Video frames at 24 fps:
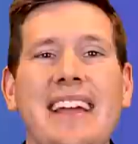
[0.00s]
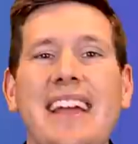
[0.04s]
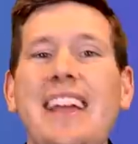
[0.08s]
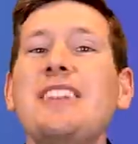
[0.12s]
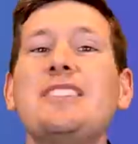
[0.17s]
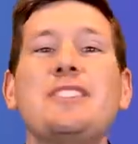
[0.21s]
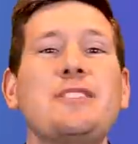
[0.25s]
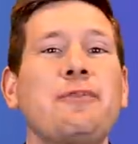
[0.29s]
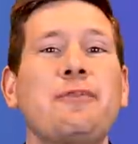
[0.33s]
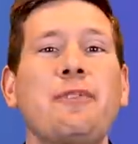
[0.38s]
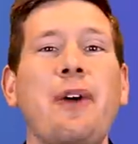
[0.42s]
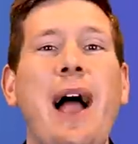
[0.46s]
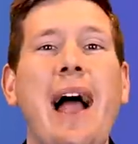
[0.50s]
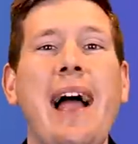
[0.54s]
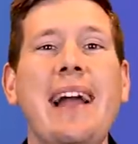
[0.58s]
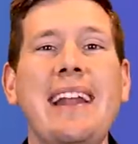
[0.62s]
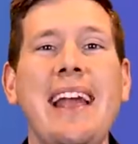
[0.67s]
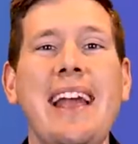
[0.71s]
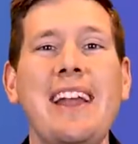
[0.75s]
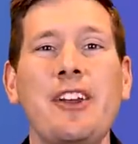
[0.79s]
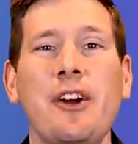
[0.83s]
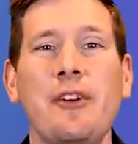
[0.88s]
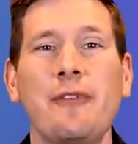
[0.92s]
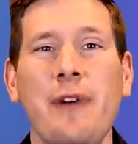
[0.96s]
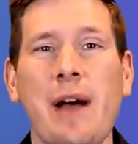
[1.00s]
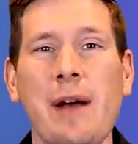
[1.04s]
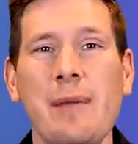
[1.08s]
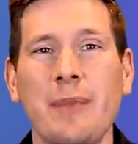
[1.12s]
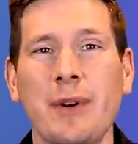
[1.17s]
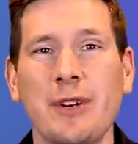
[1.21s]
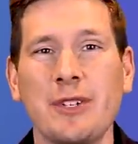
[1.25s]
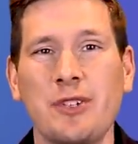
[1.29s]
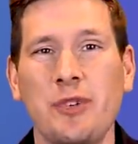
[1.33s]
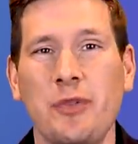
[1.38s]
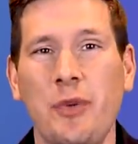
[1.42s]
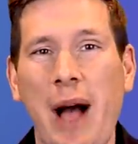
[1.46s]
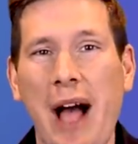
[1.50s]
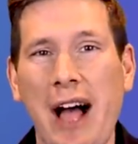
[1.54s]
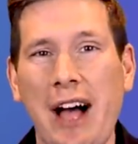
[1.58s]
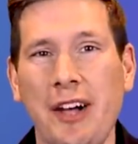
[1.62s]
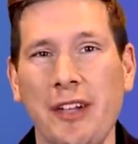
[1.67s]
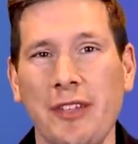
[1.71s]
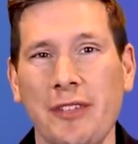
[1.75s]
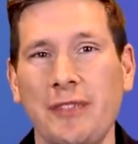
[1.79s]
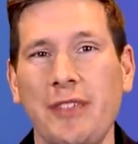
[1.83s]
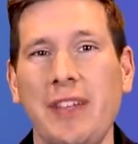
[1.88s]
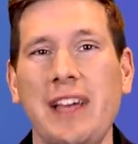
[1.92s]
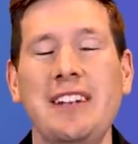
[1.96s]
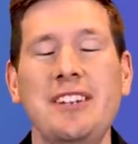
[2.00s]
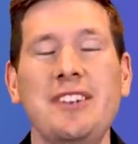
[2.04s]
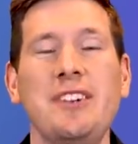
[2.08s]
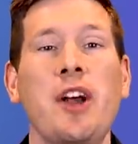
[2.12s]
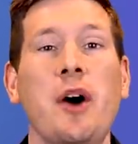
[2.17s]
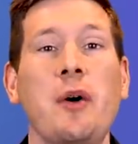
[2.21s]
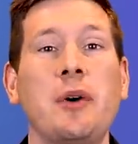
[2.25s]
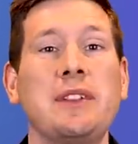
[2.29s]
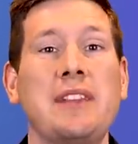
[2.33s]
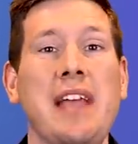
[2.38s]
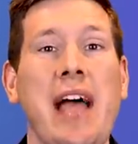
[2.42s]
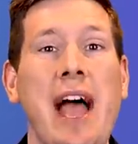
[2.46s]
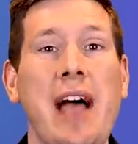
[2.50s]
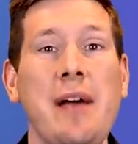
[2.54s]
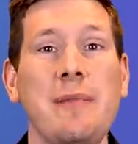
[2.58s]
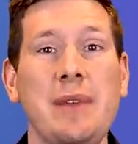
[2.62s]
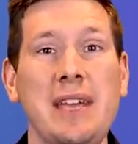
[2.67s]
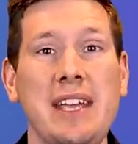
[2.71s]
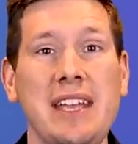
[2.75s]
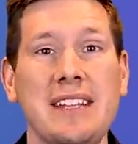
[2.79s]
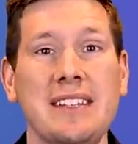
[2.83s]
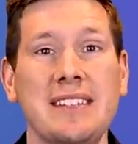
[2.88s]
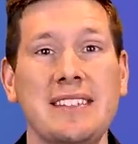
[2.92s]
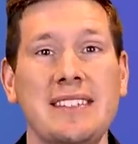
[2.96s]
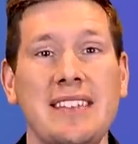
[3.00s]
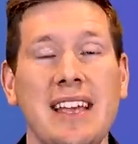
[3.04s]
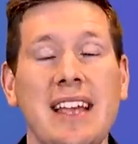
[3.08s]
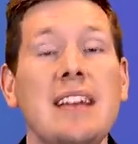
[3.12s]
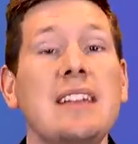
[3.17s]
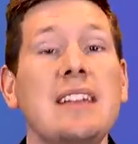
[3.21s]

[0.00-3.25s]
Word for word: It's Friday, November 12th, and you know what that means.